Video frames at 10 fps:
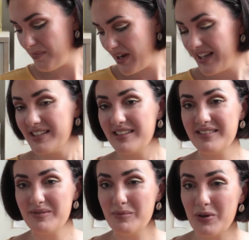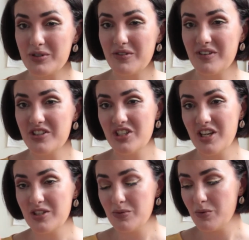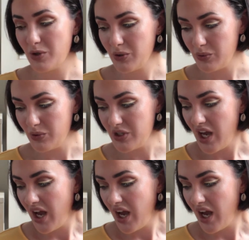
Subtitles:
but most of the shades were good.